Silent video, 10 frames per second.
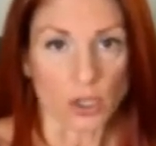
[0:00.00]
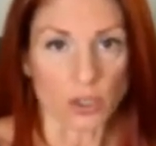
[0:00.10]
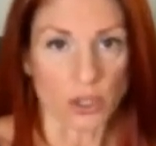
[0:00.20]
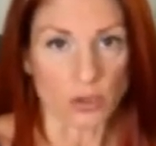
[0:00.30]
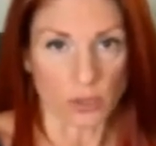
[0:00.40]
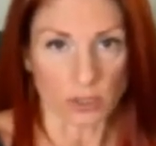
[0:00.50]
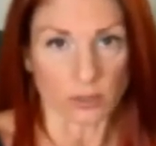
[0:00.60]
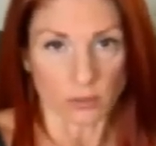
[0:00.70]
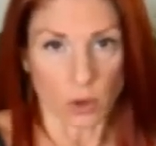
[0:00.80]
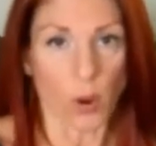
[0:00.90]
so that you
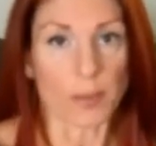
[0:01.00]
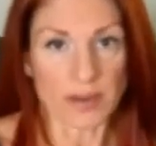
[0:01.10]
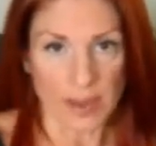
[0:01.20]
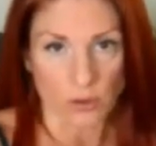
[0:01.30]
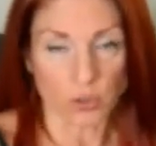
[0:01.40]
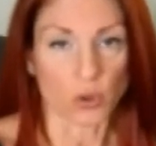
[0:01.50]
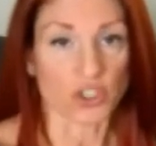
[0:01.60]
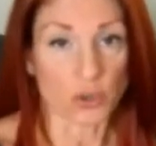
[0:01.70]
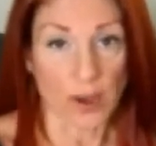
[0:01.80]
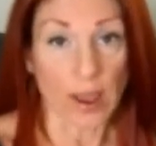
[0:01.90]
can go up and down
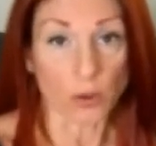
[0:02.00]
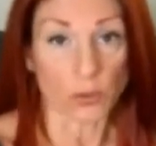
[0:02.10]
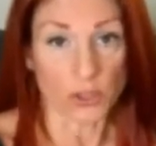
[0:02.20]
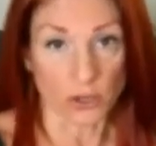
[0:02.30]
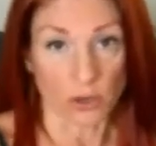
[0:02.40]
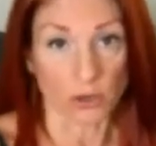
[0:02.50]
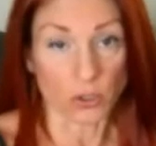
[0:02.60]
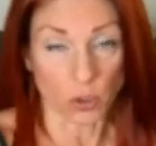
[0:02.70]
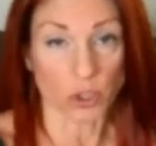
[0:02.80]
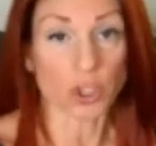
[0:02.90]
towards the ground with
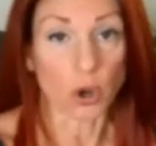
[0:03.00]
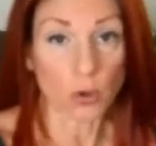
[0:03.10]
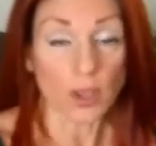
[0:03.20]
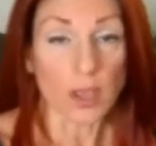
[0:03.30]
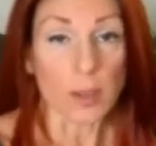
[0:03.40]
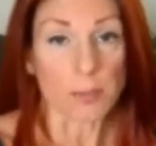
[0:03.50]
your torso.